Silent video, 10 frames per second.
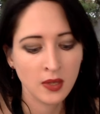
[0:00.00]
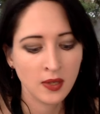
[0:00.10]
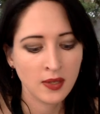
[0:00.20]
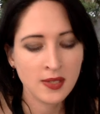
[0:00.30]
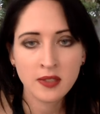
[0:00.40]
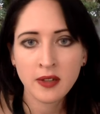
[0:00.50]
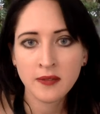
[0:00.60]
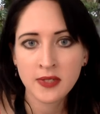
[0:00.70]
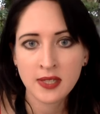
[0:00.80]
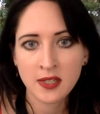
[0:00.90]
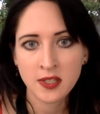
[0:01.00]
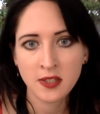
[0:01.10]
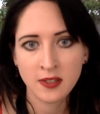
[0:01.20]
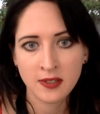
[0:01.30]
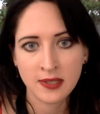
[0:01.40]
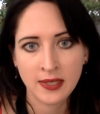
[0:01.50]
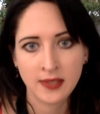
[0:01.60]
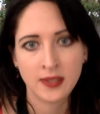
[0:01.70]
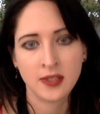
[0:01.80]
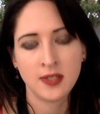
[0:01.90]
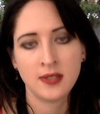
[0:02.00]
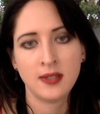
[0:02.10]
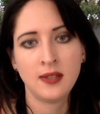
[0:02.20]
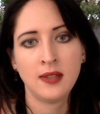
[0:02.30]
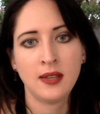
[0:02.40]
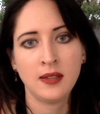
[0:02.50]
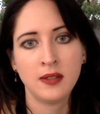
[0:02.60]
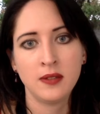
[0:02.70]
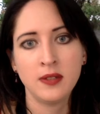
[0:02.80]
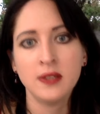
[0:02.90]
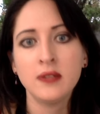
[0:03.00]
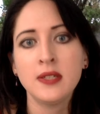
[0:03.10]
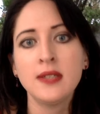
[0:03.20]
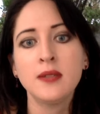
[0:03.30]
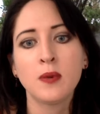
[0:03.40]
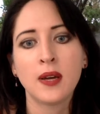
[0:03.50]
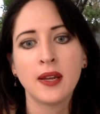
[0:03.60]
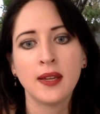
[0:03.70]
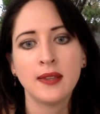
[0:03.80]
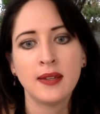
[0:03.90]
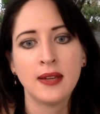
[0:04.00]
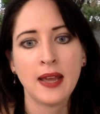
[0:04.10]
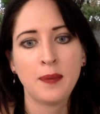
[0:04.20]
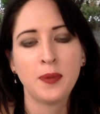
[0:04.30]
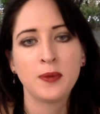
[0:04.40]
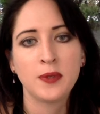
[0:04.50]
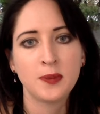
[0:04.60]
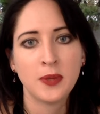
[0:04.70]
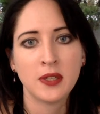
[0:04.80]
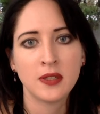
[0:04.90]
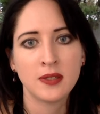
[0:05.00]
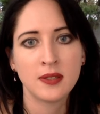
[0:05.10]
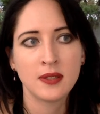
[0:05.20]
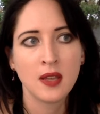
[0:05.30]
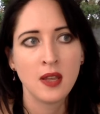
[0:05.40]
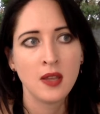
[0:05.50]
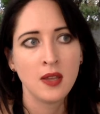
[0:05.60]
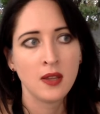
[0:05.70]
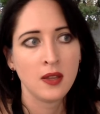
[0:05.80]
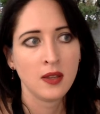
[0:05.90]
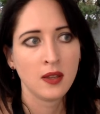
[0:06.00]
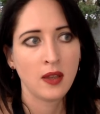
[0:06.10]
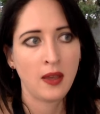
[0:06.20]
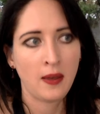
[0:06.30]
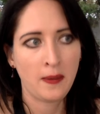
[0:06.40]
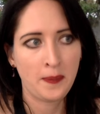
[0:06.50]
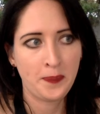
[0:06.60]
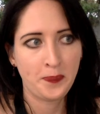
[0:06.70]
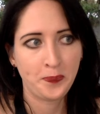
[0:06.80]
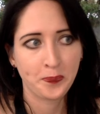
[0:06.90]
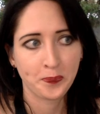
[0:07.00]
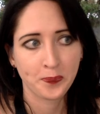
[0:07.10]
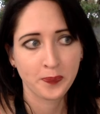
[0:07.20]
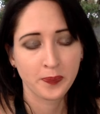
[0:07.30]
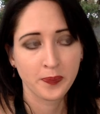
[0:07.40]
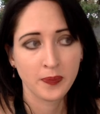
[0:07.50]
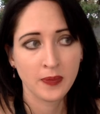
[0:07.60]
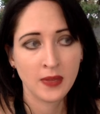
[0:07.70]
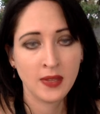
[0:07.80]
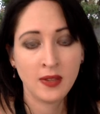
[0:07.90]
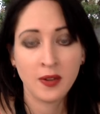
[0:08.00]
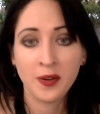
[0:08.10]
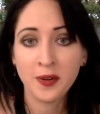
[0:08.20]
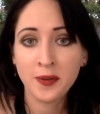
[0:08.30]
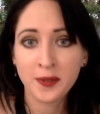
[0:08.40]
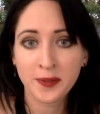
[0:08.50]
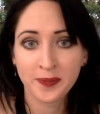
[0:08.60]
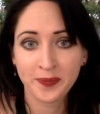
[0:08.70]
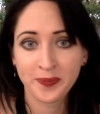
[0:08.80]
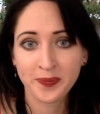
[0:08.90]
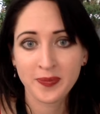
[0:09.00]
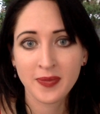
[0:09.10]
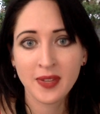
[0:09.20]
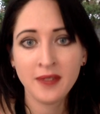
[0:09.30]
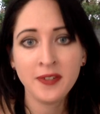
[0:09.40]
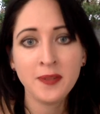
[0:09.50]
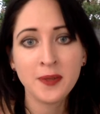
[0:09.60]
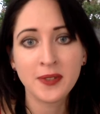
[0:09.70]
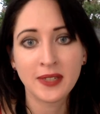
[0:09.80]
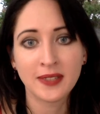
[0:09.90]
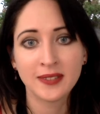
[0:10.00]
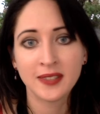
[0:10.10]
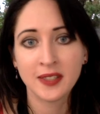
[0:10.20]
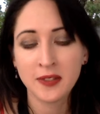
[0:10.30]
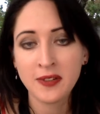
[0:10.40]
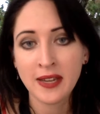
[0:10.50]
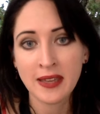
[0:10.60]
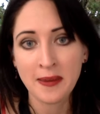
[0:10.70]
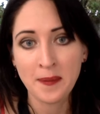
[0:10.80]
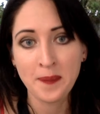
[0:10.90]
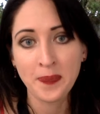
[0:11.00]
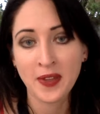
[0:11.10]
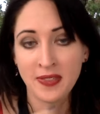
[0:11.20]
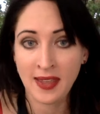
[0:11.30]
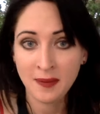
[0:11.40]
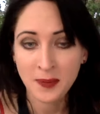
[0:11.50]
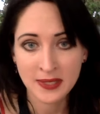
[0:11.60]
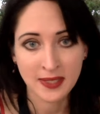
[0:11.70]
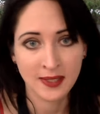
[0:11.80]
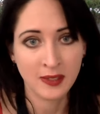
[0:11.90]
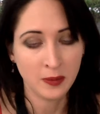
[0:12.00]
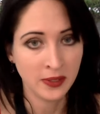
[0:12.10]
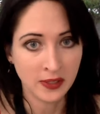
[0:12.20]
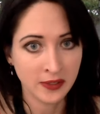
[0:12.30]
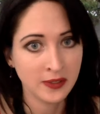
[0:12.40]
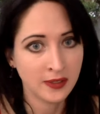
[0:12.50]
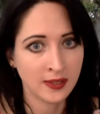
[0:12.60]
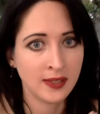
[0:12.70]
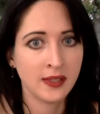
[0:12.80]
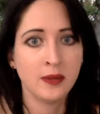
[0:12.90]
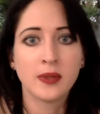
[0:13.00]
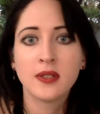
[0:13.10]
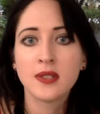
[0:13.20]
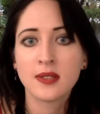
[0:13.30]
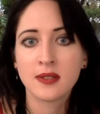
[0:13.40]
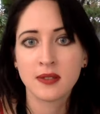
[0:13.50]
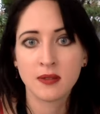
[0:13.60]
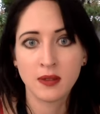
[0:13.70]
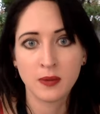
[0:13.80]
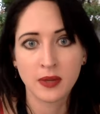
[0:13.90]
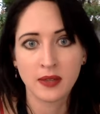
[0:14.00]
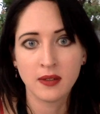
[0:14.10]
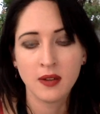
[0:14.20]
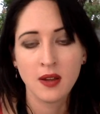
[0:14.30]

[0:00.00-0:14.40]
In this conversation years later, she said that the real reason why that it happened was because in her room, every morning at 3 a.m., on that particular window, not the other one, just the one,